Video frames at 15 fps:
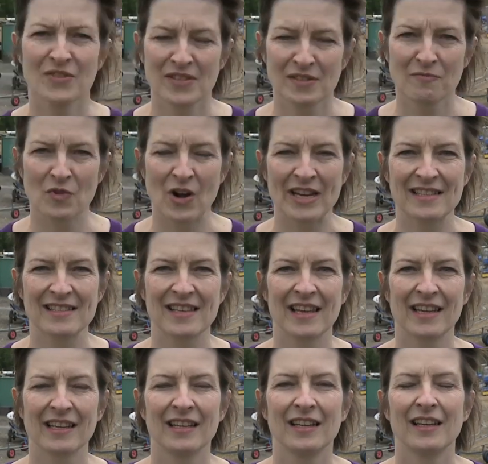do some
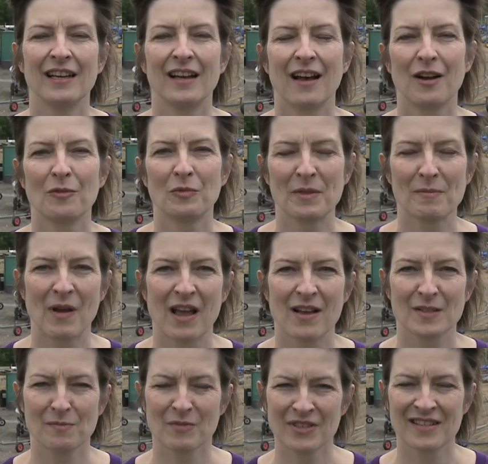racing uh, with my
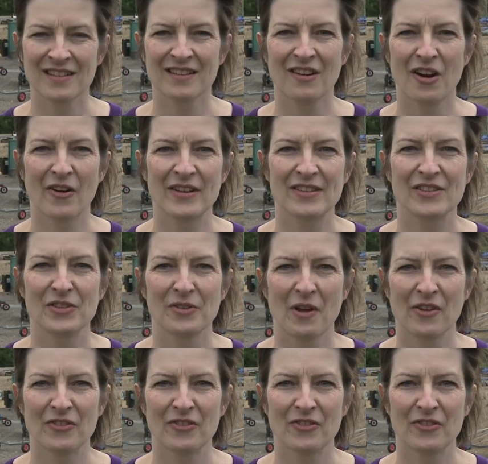husband in an R S two